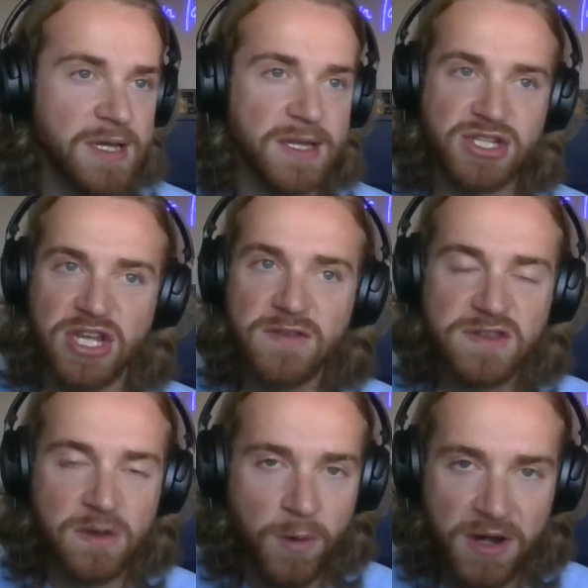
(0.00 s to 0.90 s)
The
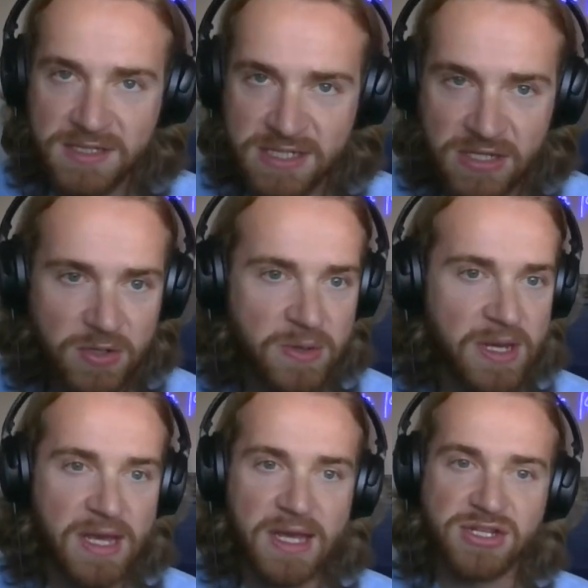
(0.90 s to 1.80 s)
Chiefs are 1-2.
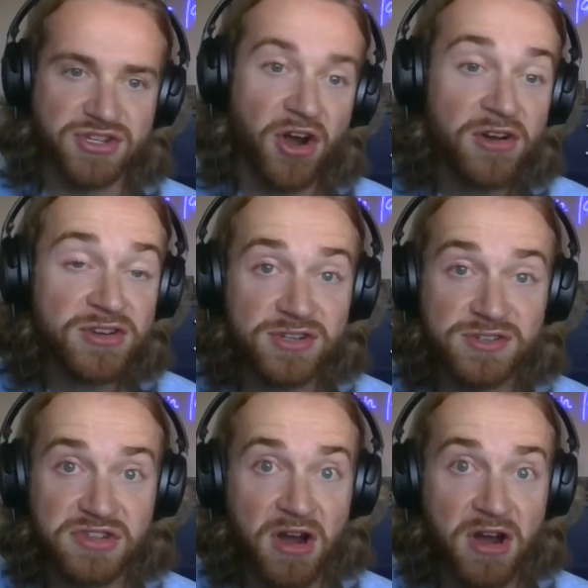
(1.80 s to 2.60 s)
Chargers